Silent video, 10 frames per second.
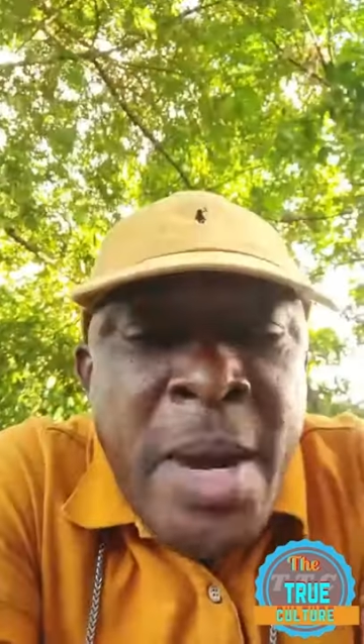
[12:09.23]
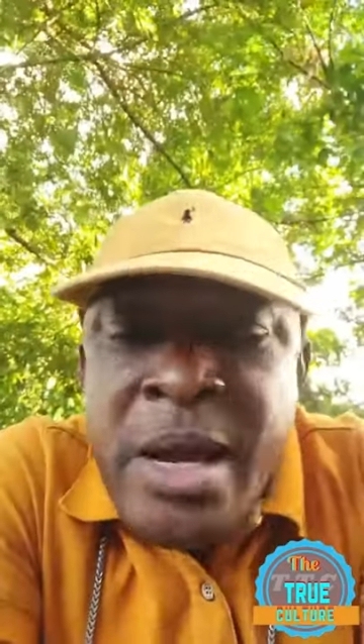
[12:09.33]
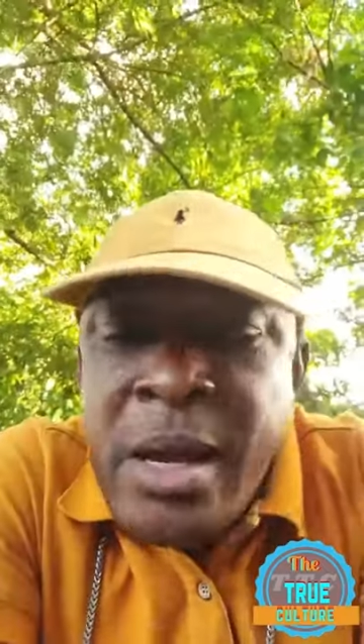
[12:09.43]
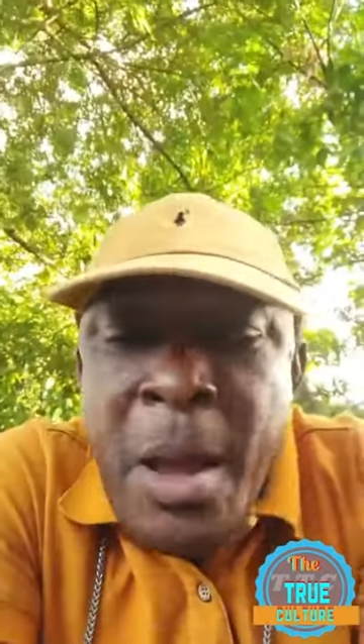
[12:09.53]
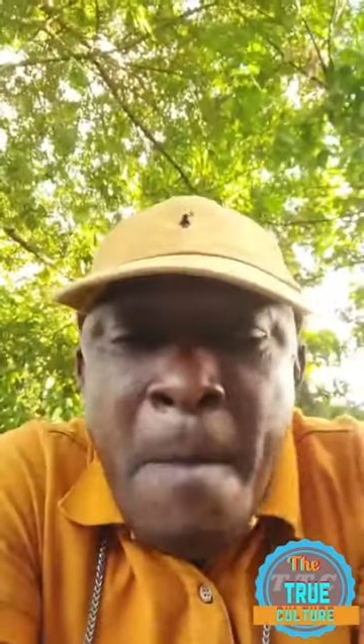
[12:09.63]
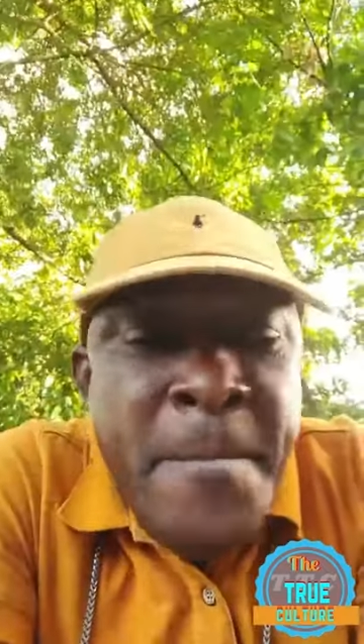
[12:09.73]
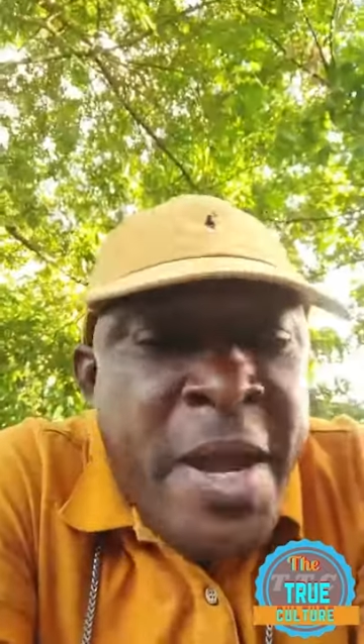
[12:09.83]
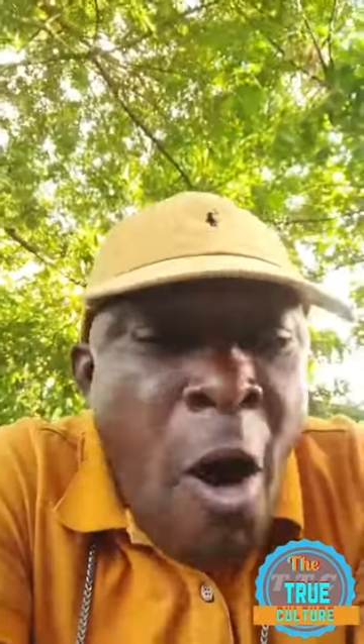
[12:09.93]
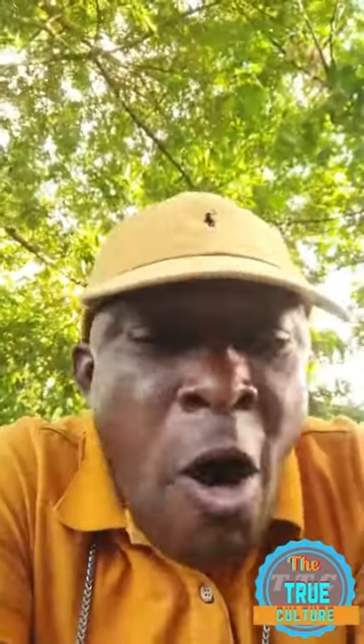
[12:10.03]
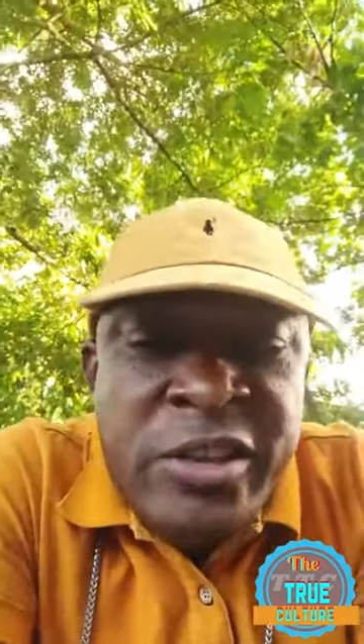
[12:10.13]

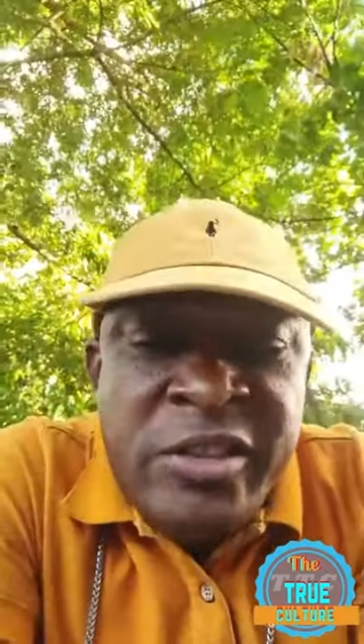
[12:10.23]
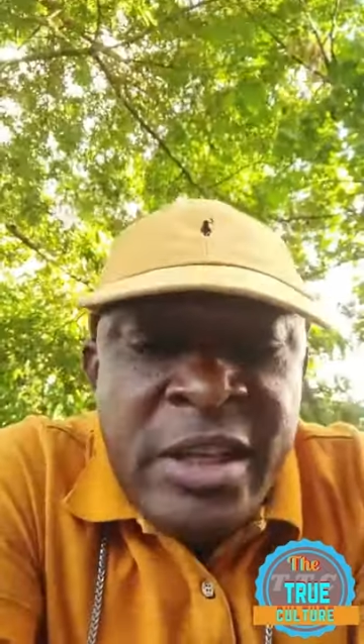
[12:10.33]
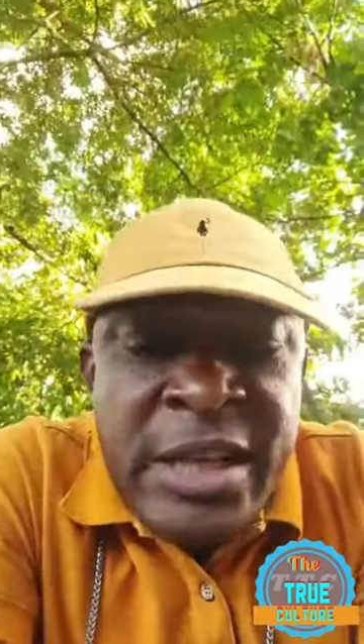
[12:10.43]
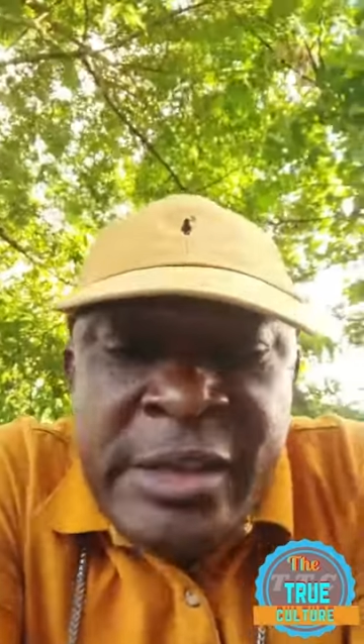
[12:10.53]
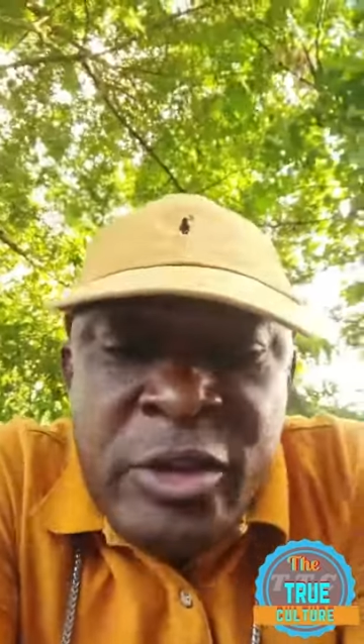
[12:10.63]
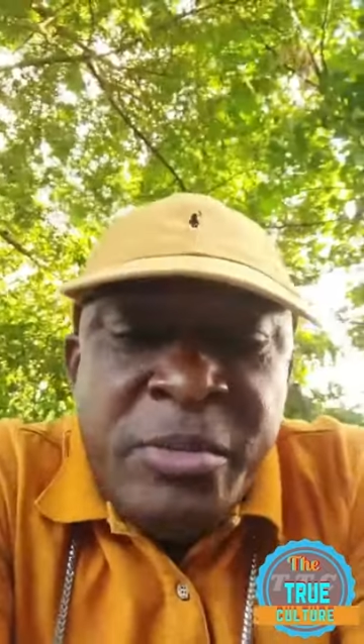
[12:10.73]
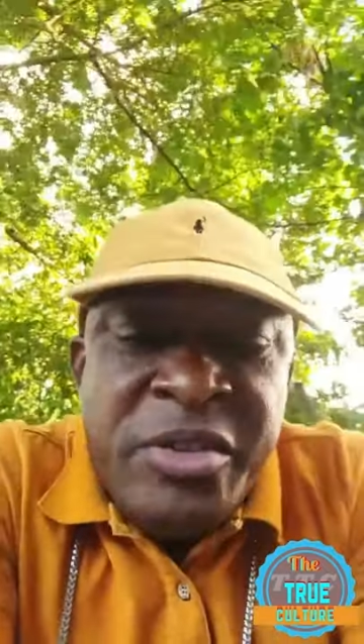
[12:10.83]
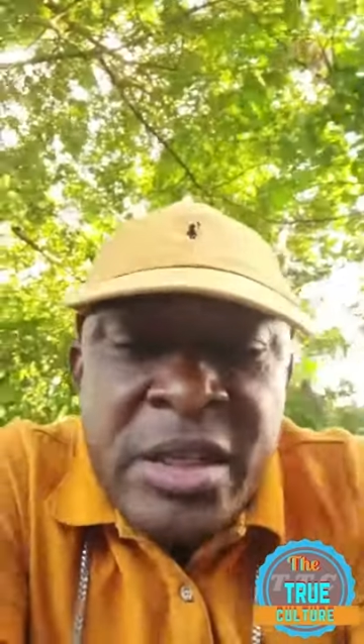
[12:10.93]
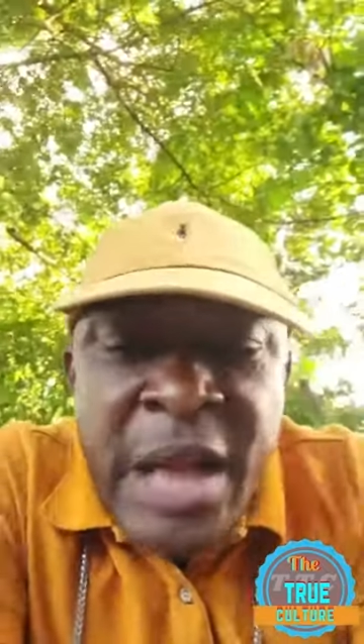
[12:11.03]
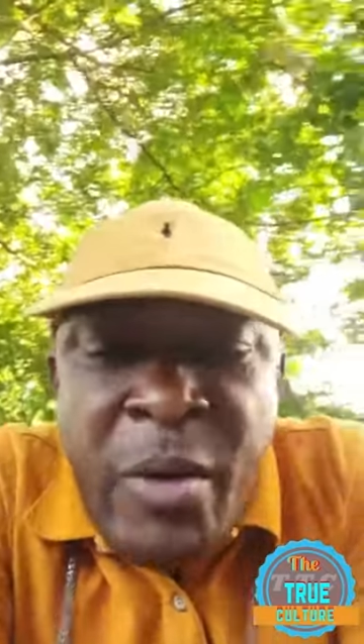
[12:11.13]
Be all sitting and some
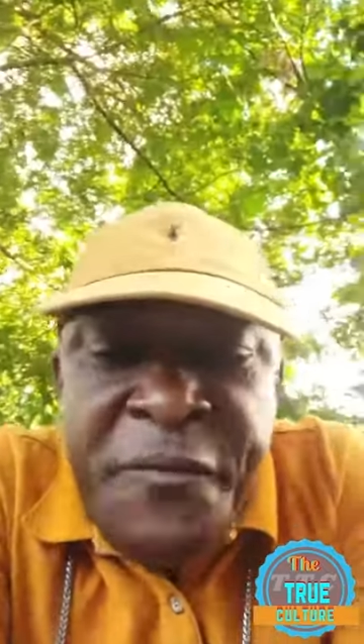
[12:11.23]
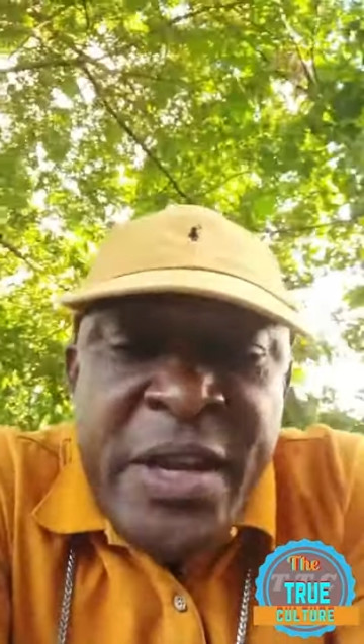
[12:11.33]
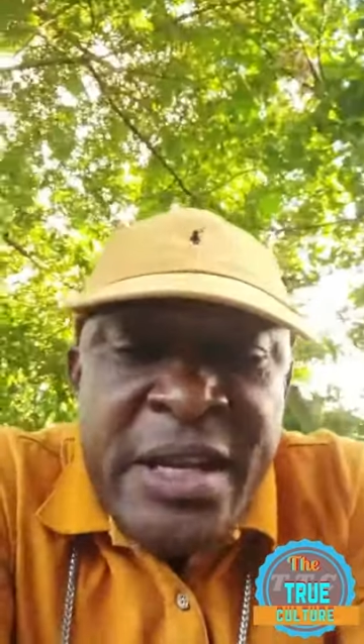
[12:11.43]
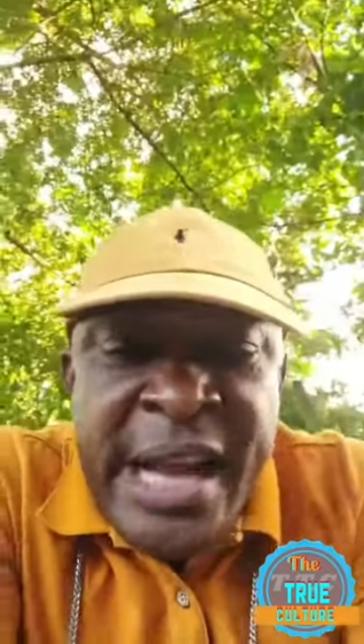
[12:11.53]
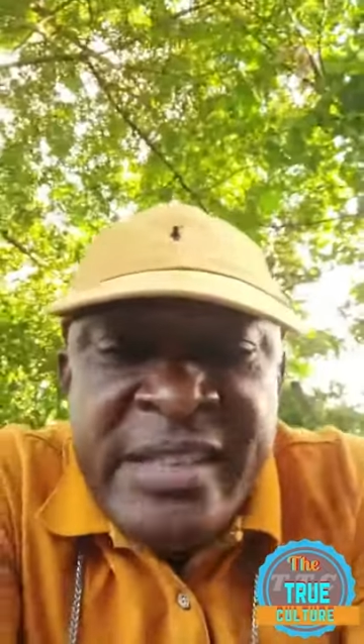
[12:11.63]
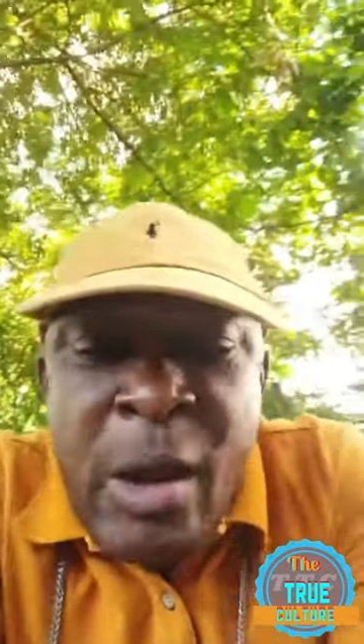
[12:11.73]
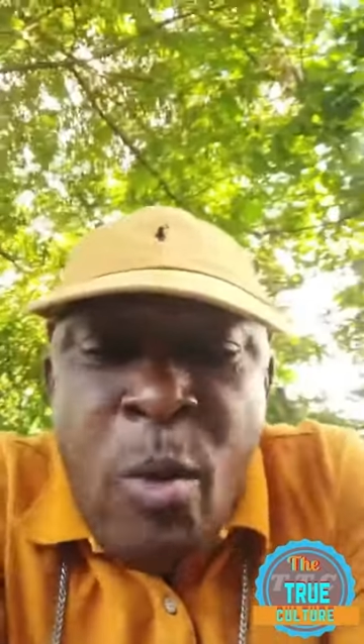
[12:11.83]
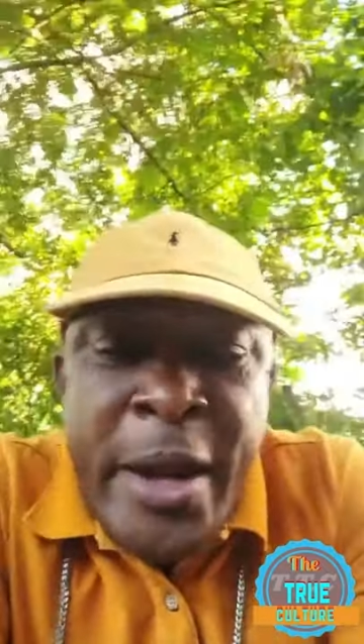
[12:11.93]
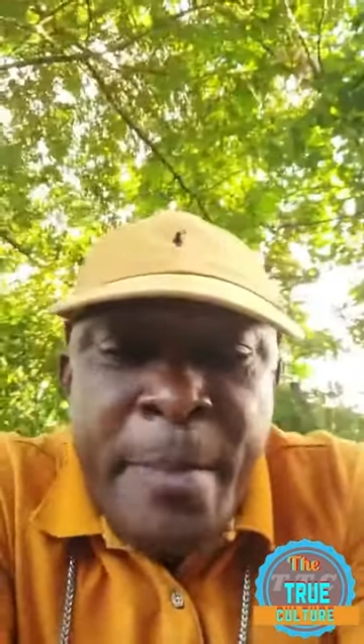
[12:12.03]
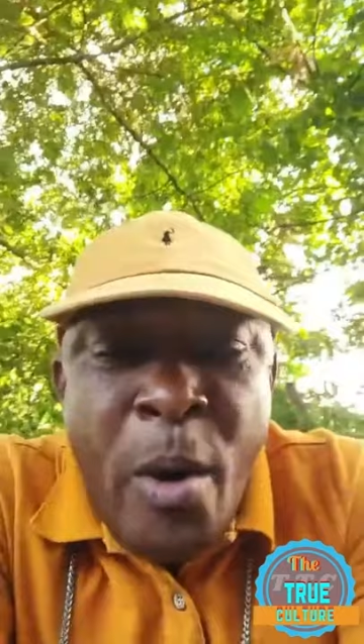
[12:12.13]
sitting and we feel nice and
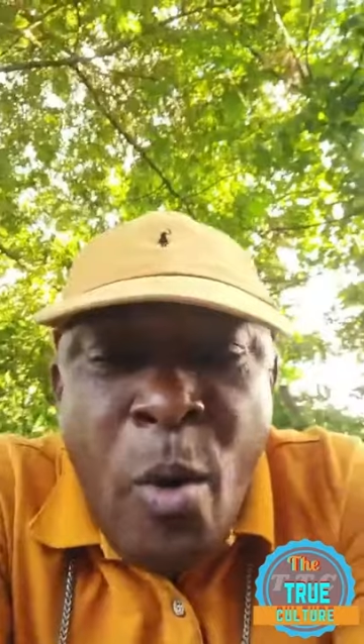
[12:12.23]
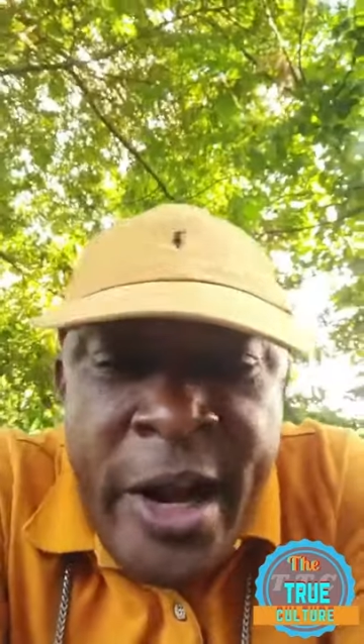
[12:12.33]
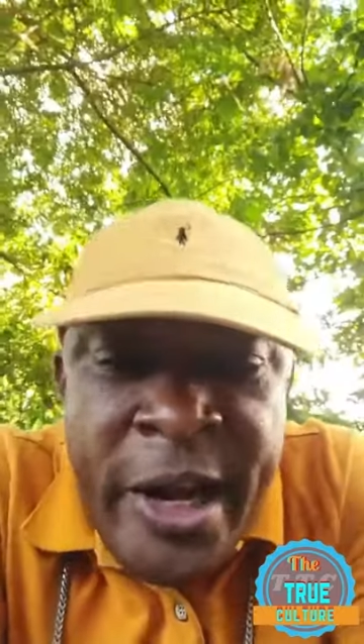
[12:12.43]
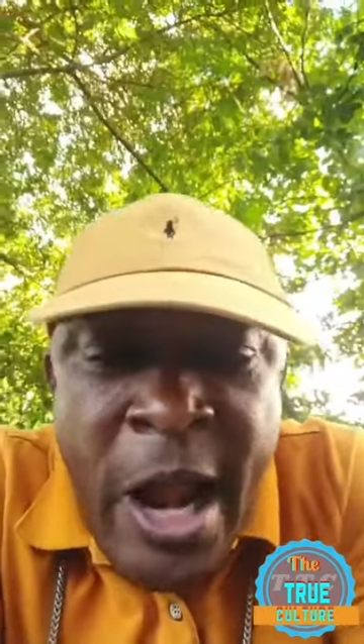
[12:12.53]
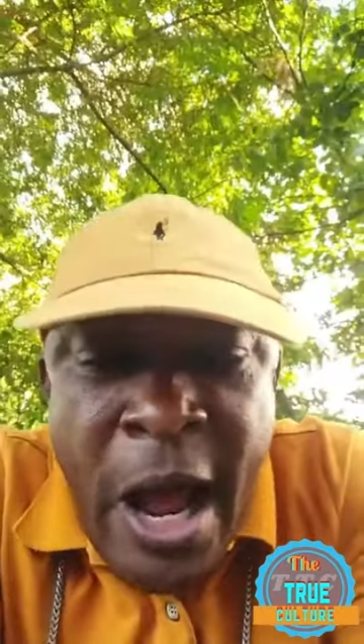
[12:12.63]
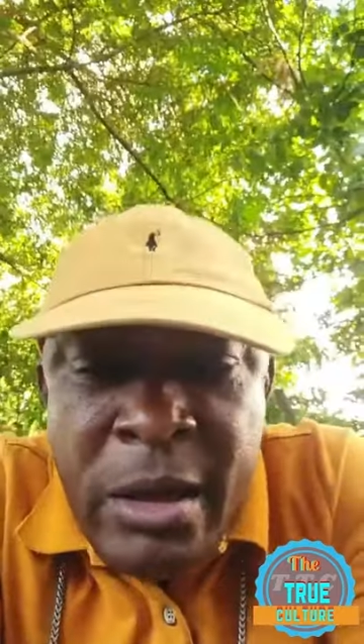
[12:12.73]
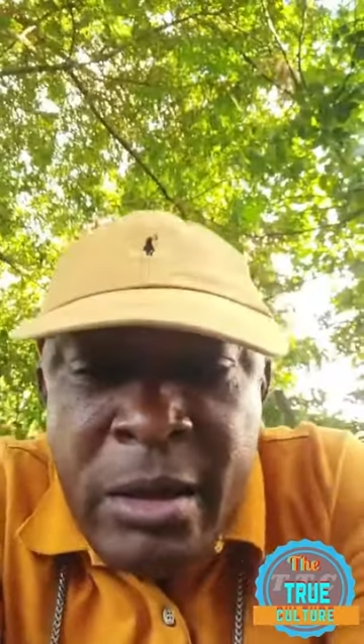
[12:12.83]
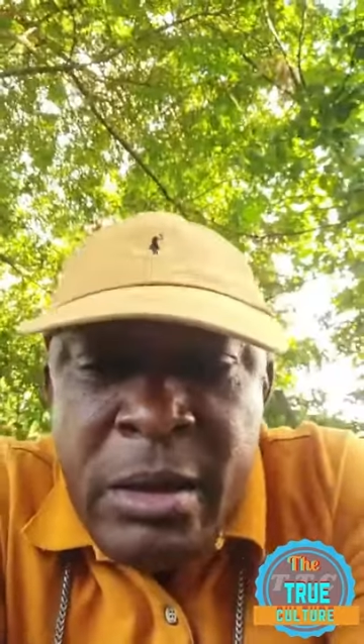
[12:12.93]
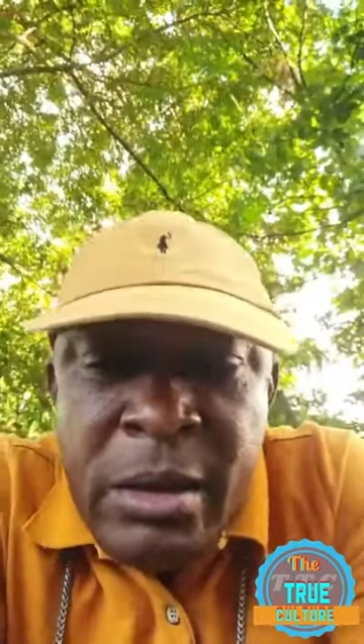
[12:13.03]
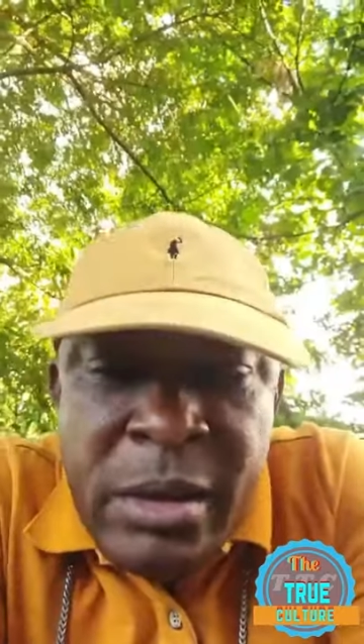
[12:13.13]
wind up on one another.
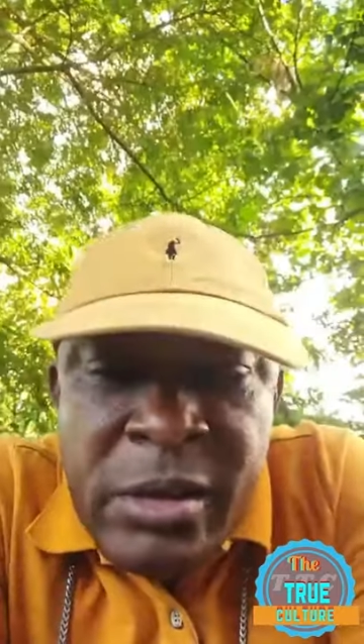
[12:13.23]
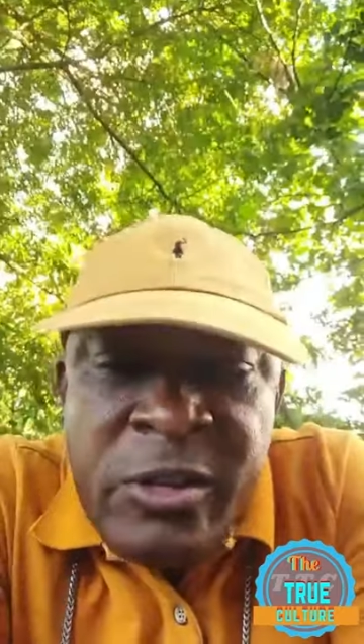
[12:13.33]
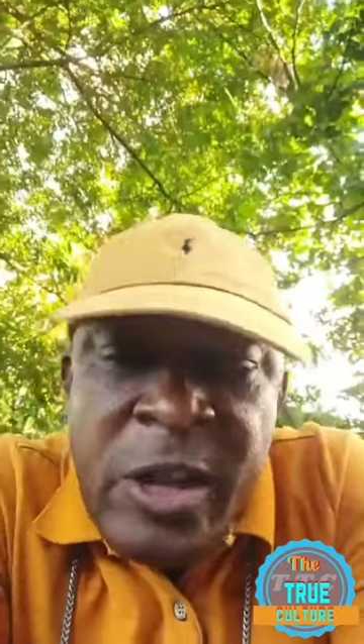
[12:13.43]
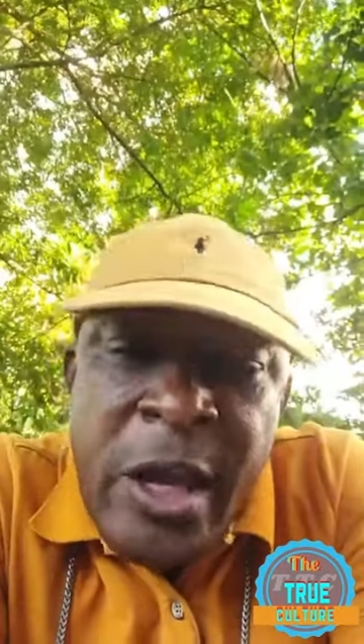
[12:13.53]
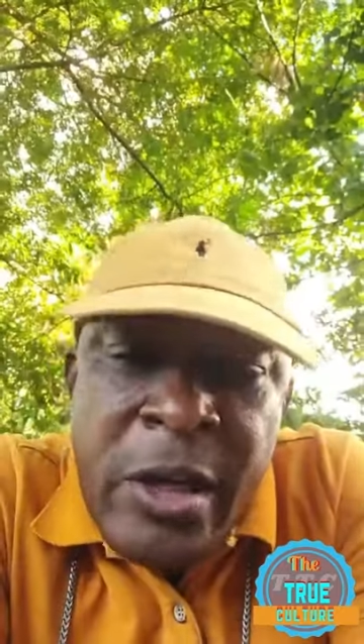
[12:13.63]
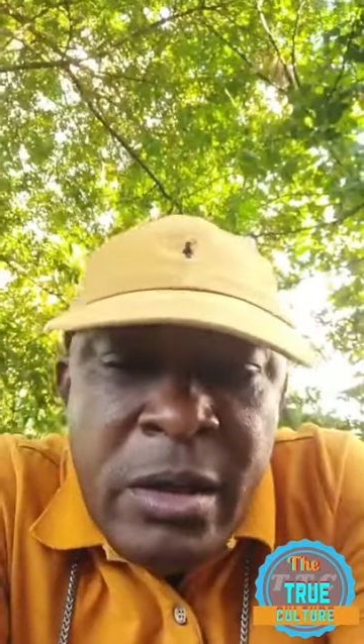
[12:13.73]
Saying,